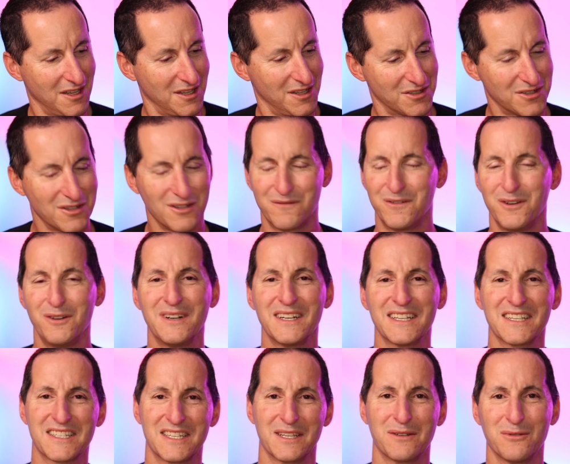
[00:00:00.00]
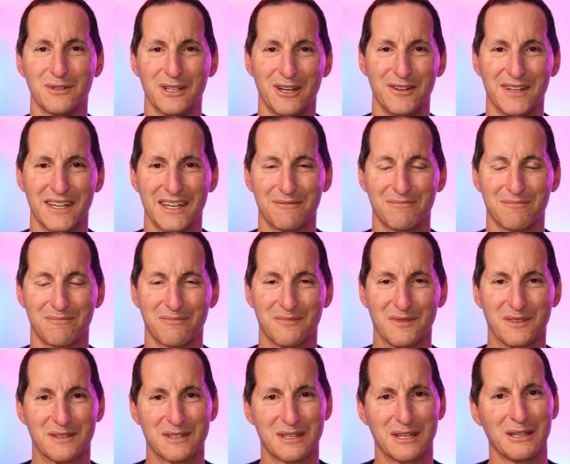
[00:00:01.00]
So if you're running SQL Loader
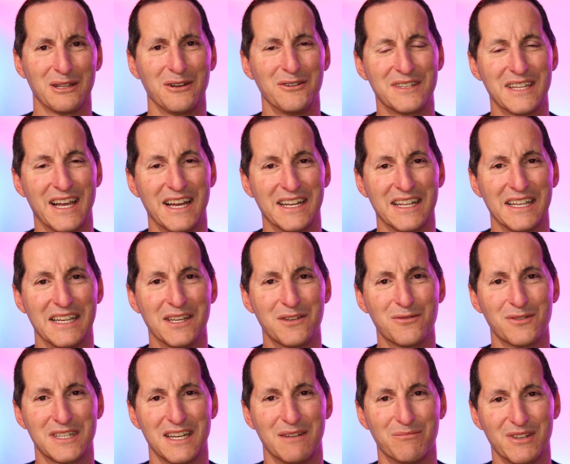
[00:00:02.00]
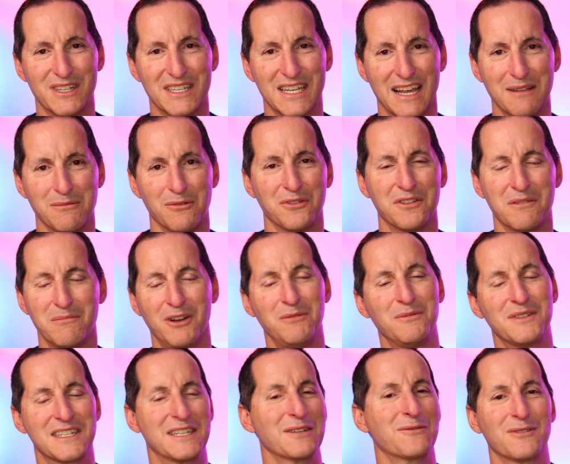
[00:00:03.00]
to load data into a temporary table, the
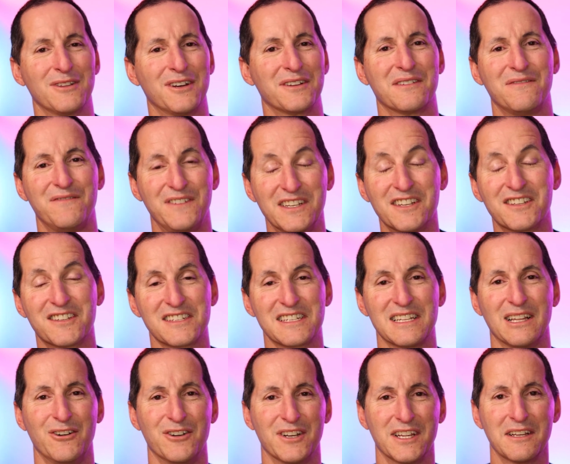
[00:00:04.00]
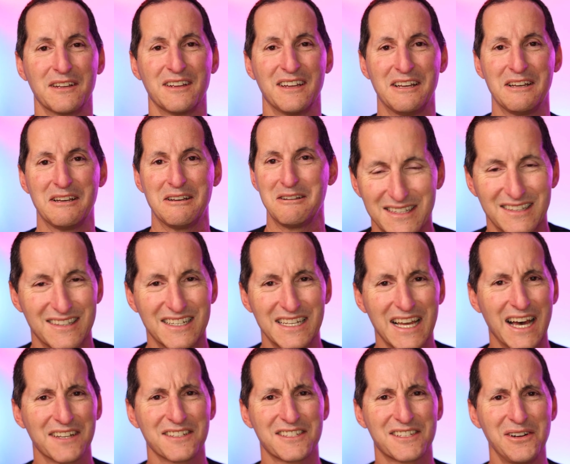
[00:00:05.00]
moment SQL Loader finishes loading, the
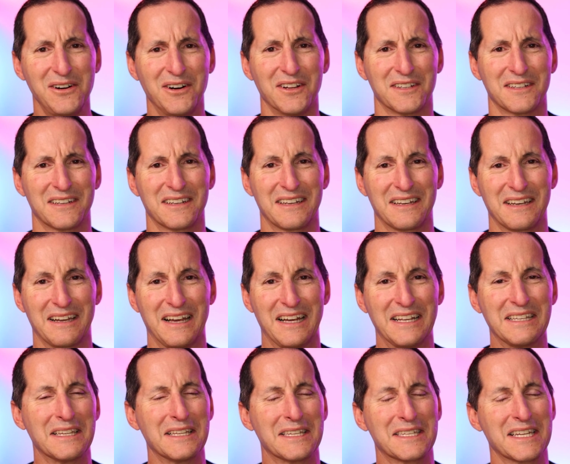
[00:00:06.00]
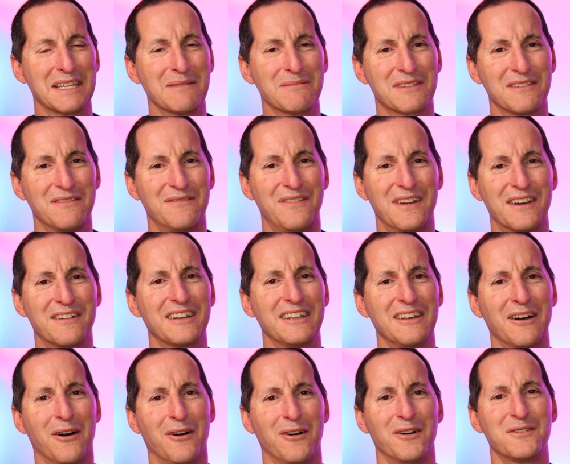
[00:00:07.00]
data's gone. It seems a
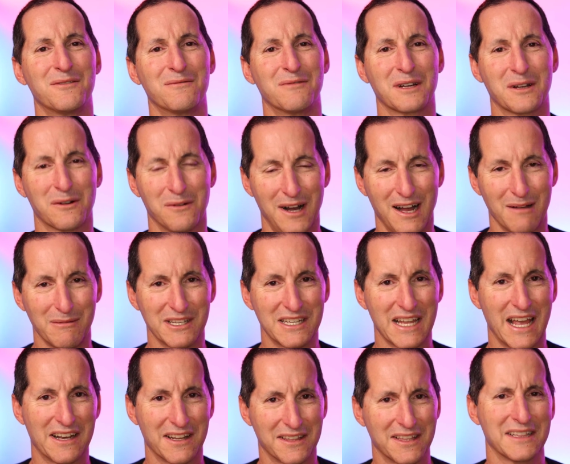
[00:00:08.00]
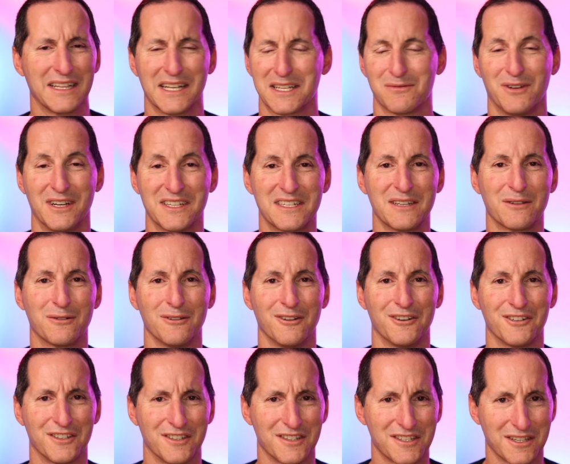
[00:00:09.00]
very odd requirement, and I think that's why SQL
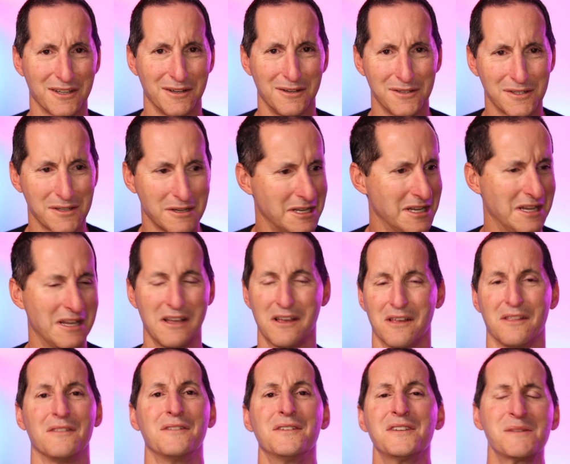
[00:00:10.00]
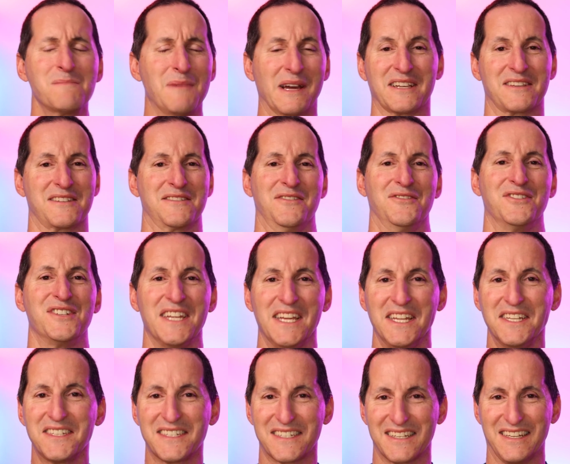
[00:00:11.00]
Loader just goes, this makes no
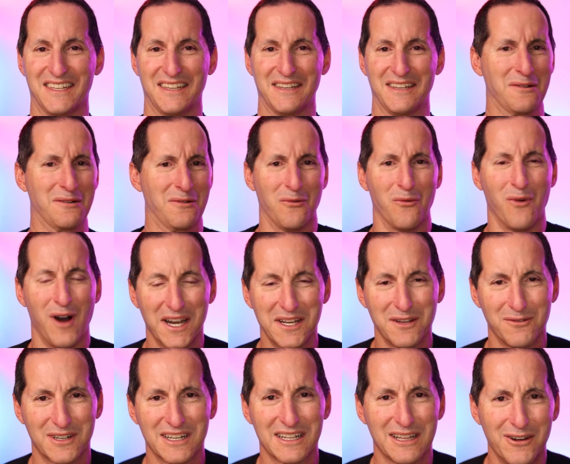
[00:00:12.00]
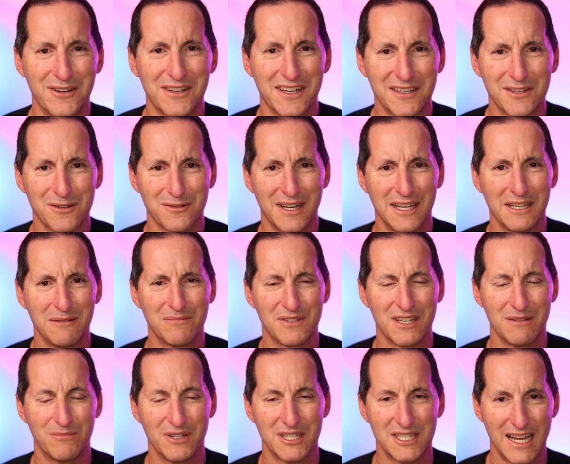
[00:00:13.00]
sense. Why do you want to load into a
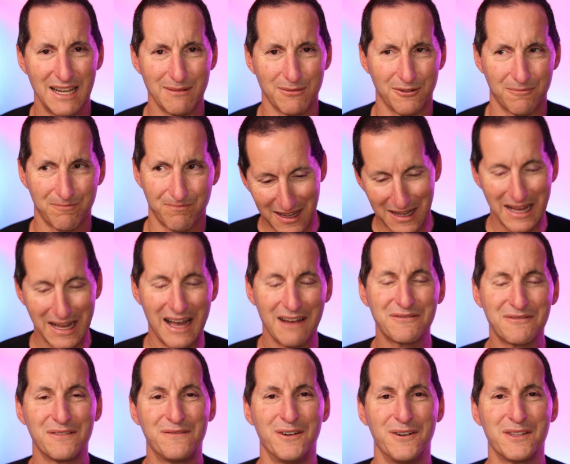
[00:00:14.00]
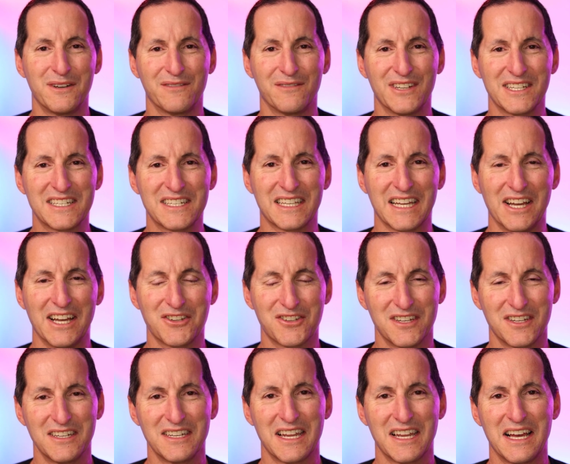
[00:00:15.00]
temporary table? After further
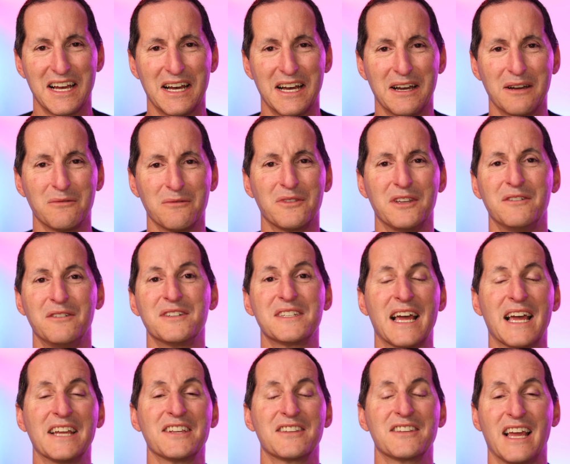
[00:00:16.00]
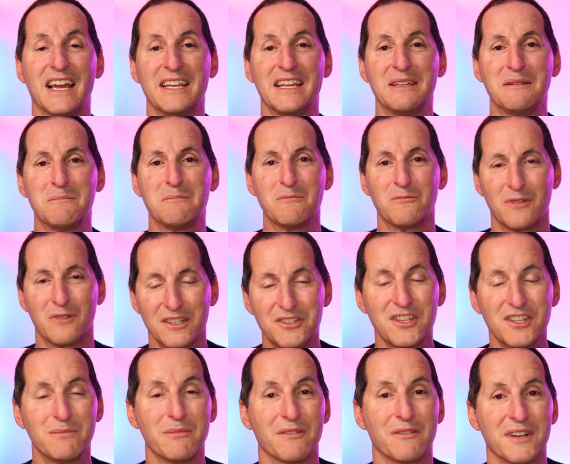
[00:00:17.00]
investigation, there is a
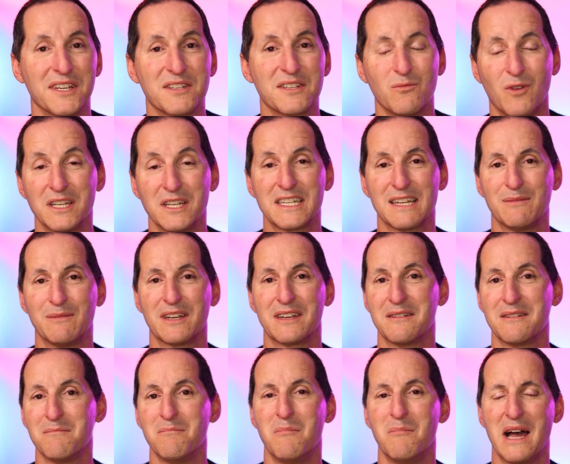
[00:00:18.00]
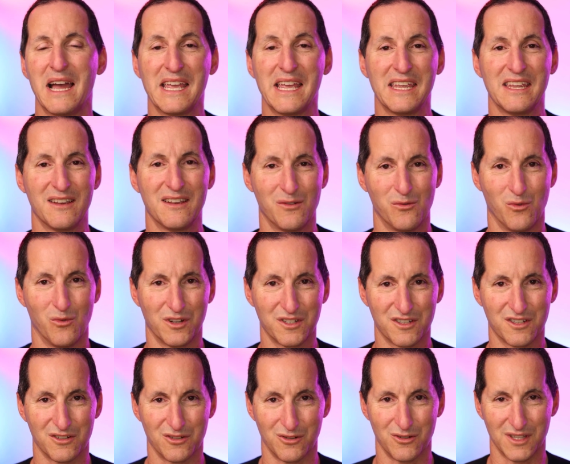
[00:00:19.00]
legitimate reason why someone may want
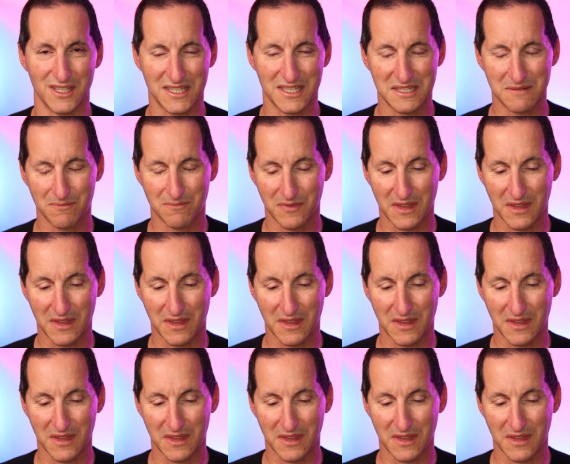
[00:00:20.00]
to do this.